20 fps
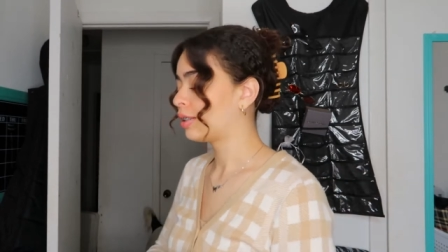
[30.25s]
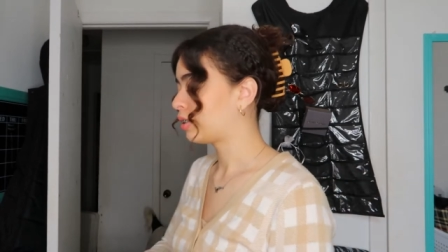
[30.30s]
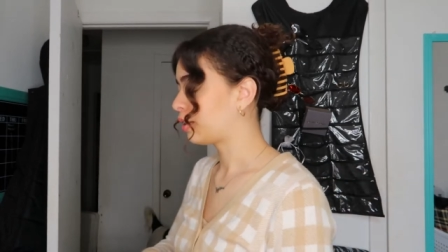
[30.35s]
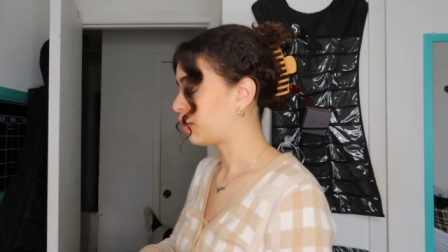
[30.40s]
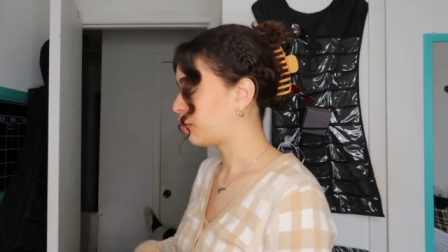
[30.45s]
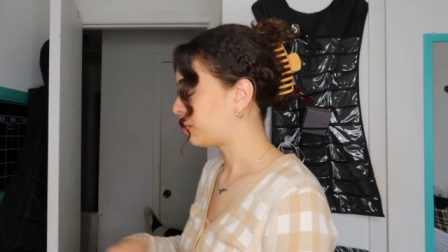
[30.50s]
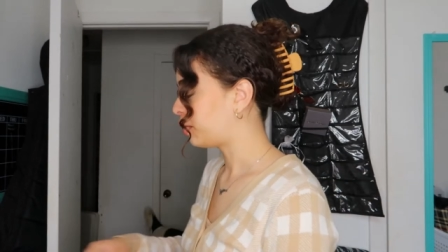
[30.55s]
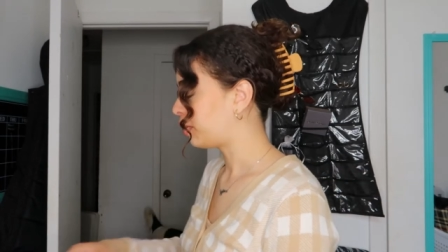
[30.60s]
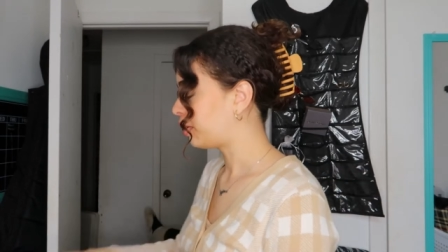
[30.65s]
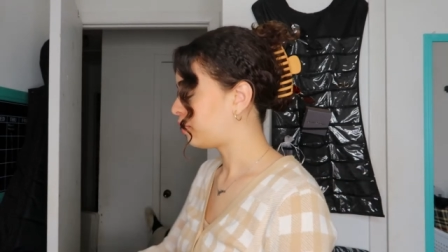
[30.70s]

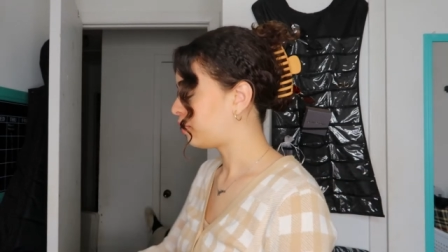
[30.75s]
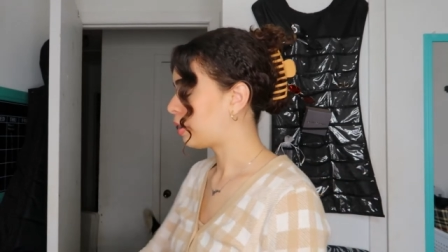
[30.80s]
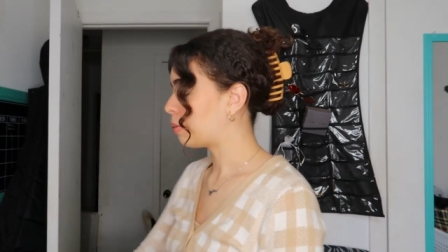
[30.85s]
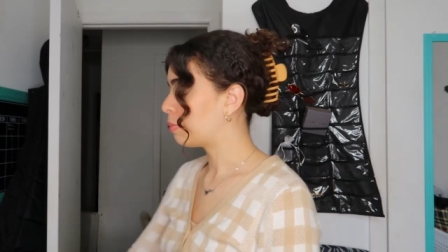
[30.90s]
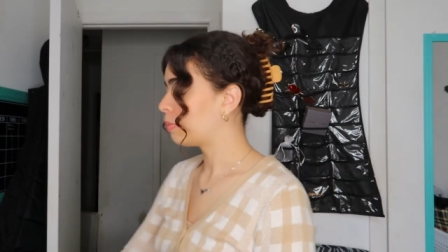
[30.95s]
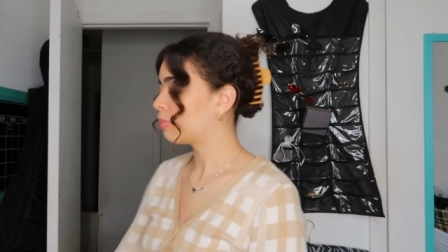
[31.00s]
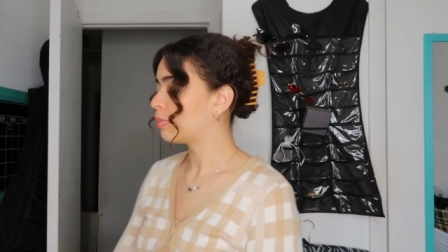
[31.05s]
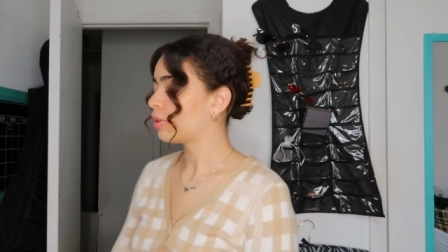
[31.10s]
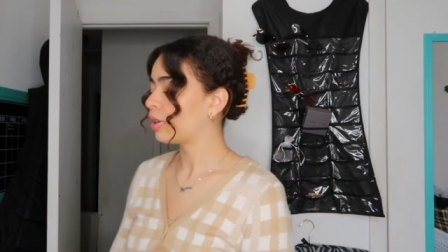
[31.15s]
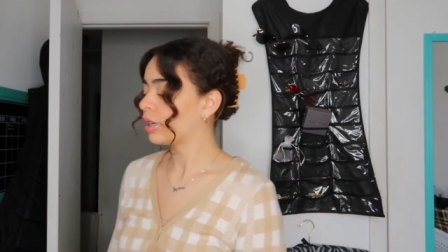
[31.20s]
So if
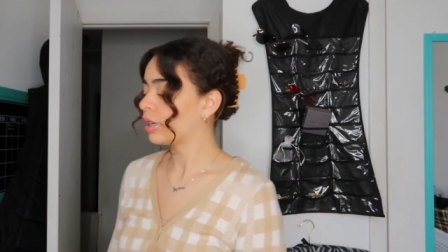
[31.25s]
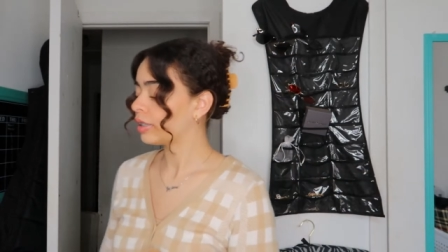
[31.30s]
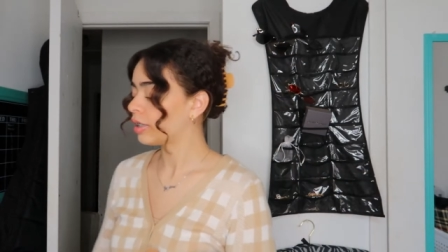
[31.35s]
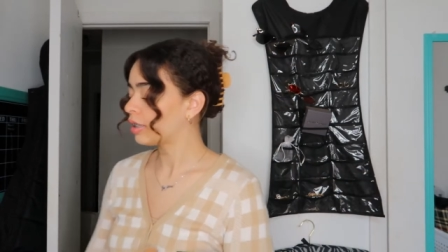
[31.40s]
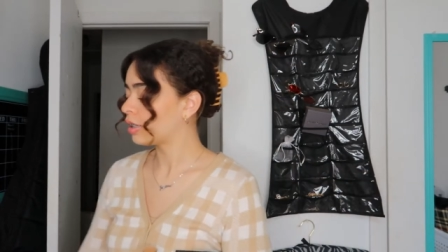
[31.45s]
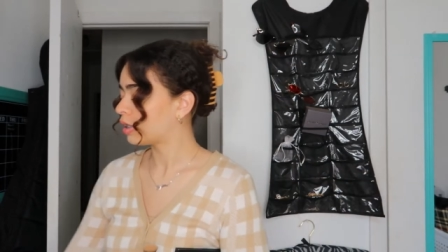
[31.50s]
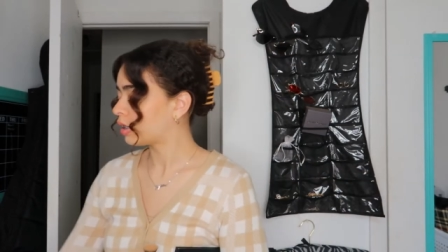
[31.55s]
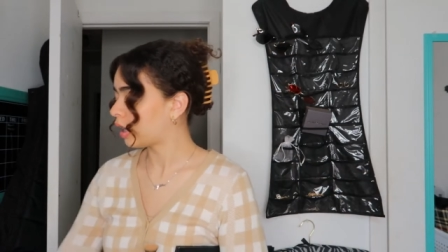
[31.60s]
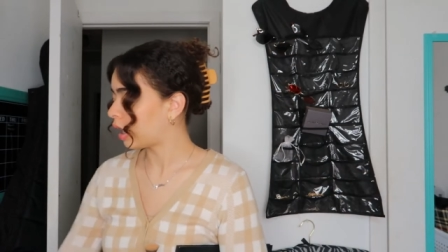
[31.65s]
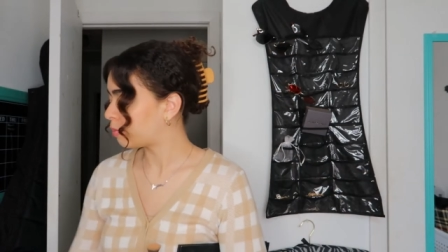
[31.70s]
I'm looking
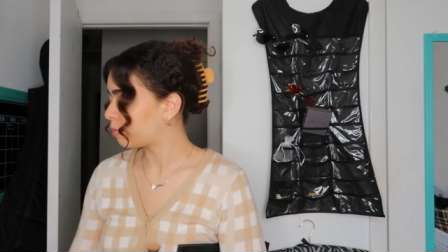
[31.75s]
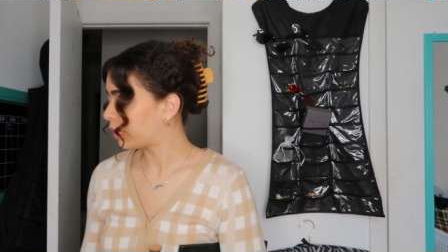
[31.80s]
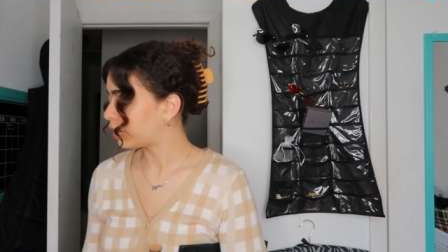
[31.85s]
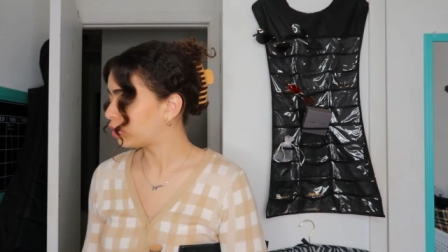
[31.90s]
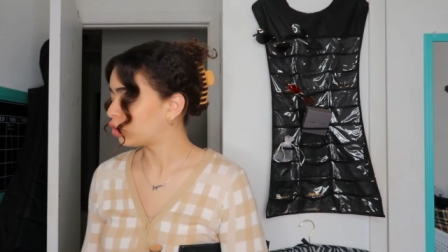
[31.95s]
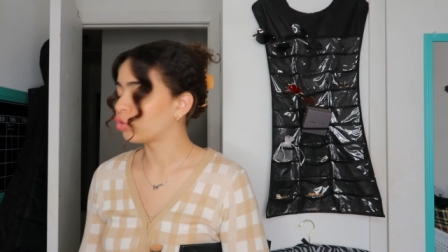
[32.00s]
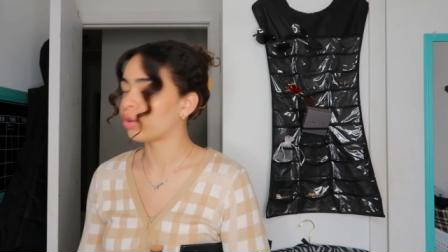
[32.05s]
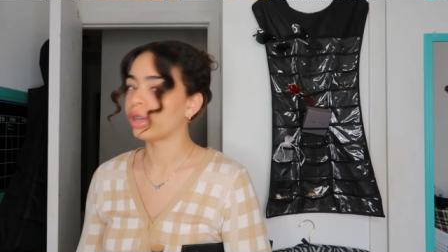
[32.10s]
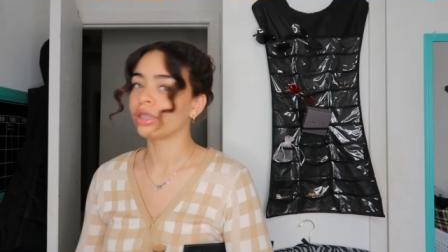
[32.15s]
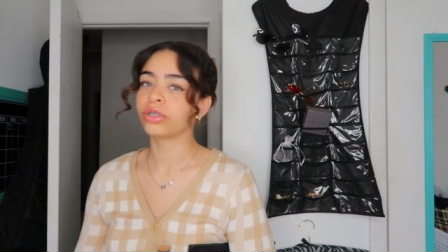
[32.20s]
to the side, my
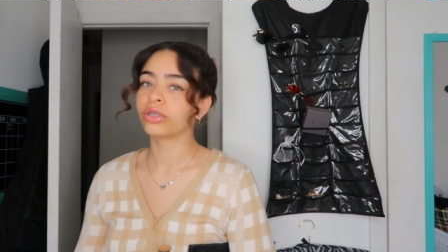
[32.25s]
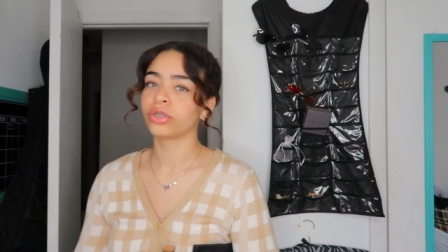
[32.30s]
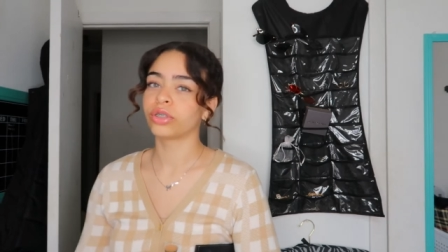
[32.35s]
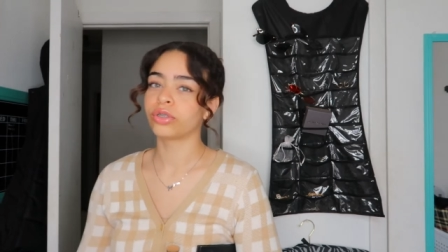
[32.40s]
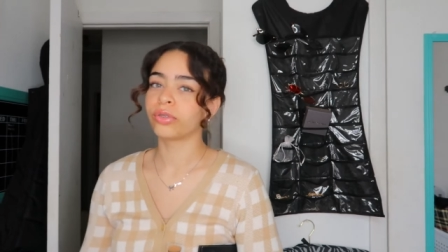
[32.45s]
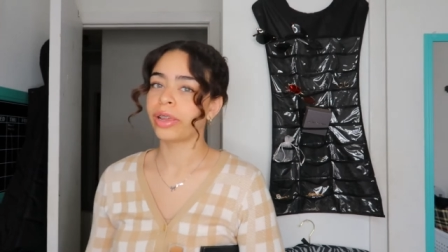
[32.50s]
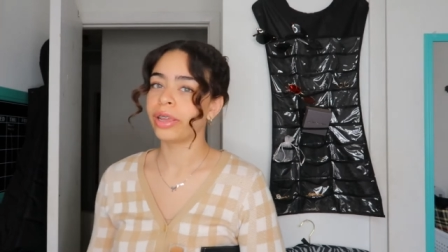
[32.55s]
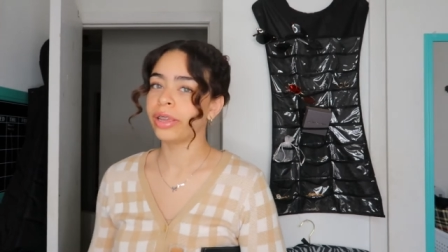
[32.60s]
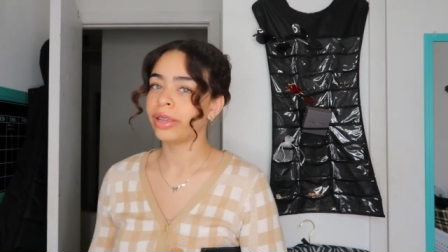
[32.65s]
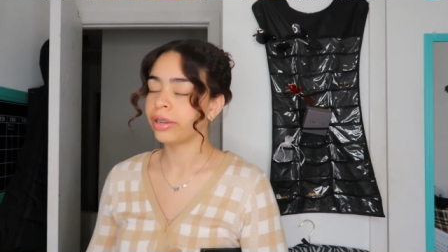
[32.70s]
dresser
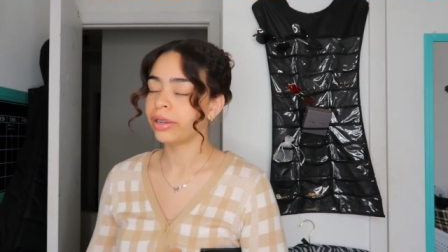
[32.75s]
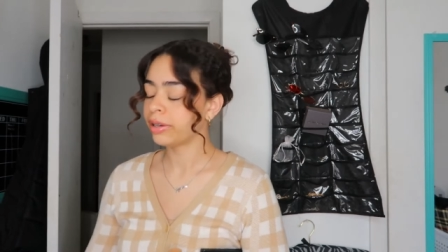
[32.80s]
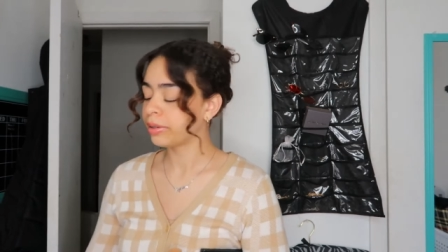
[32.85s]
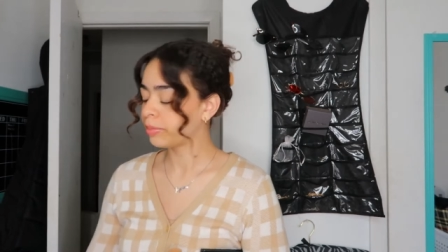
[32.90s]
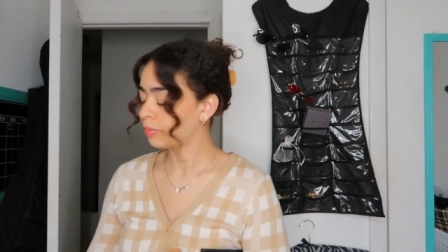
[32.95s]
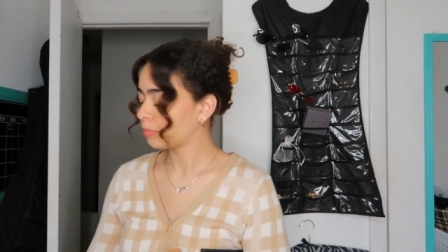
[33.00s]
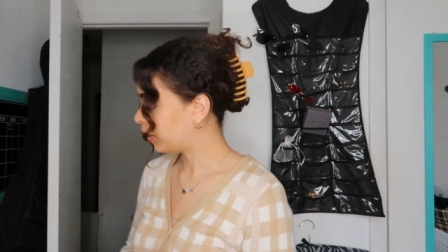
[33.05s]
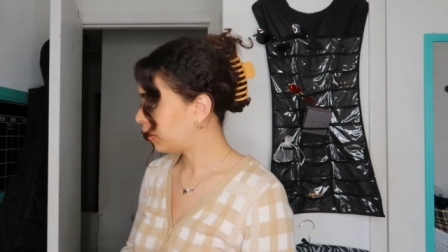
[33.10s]
is right here.